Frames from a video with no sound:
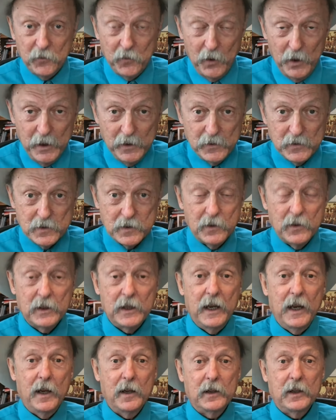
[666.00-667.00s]
friends in
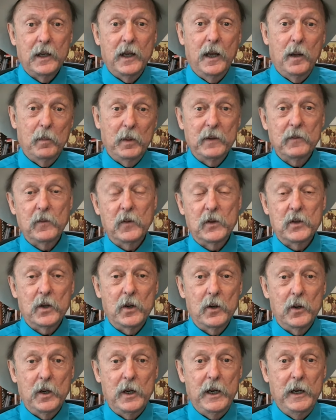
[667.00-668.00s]
the gambling
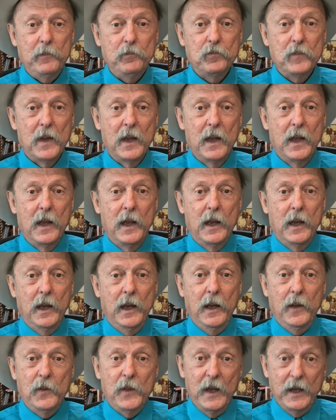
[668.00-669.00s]
fraternity,
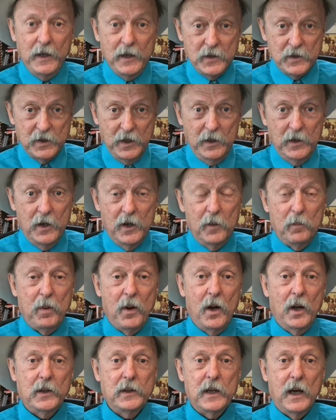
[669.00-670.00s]
and they descended
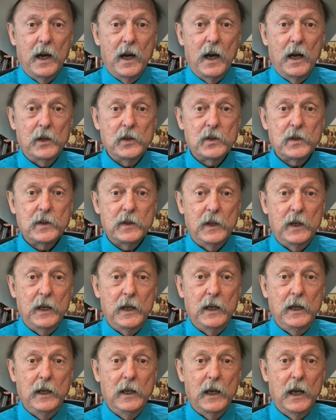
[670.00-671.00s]
upon Dodge
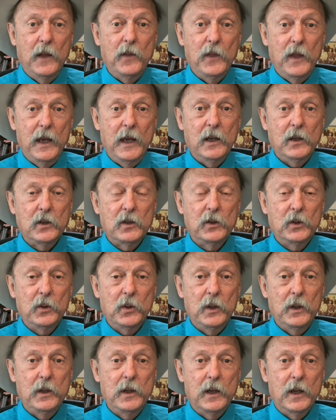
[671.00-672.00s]
City, and they
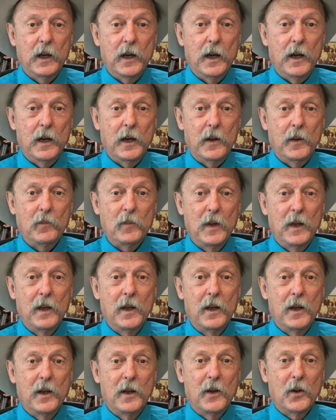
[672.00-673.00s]
included, well,
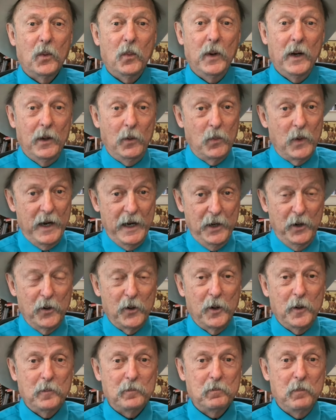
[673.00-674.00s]
Wyatt
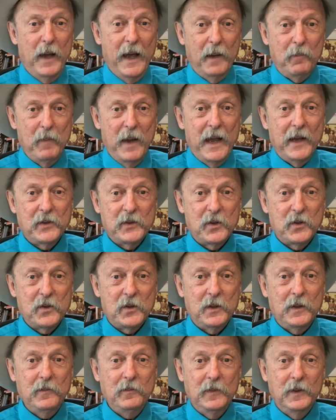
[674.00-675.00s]
Earp, Bat
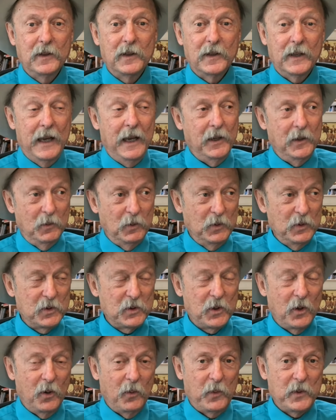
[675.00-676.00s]
Masterson, and Luke
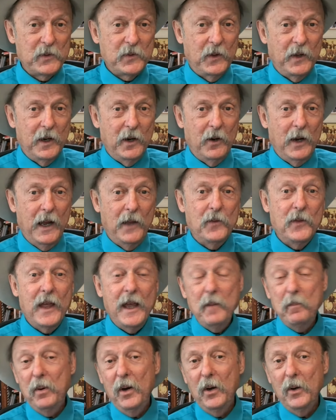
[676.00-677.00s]
Short was there, and
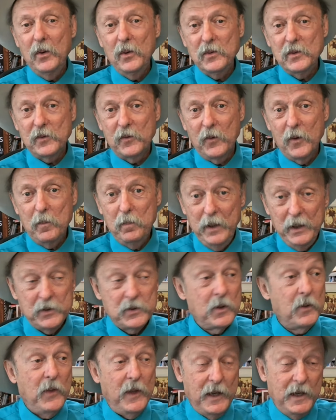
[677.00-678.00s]
they posed for a
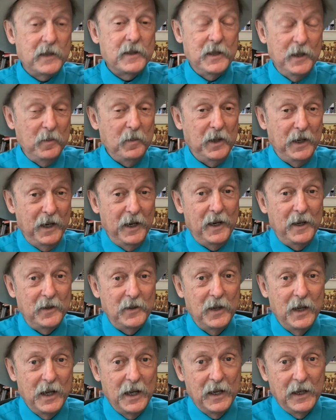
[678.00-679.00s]
picture. They
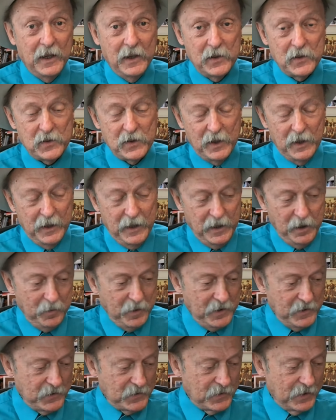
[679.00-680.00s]
intimidated his
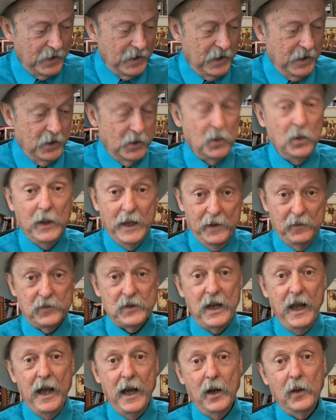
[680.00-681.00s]
enemies, who
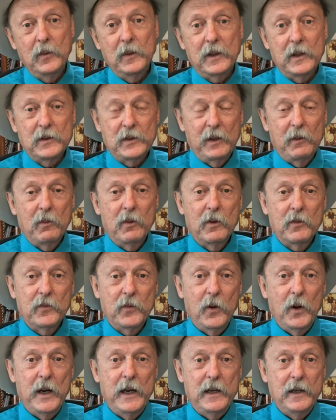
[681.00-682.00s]
left town because they were
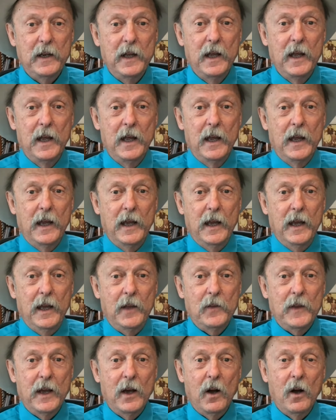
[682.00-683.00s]
afraid.
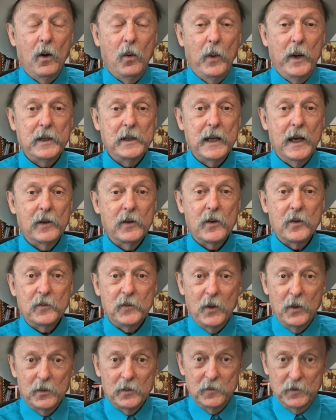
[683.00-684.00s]
And they all went down to the
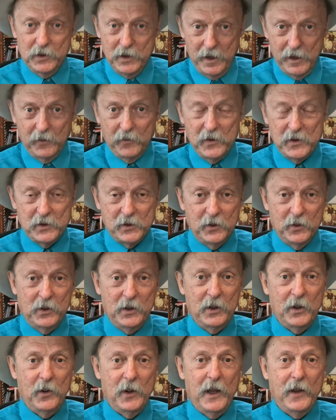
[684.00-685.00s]
photography studio,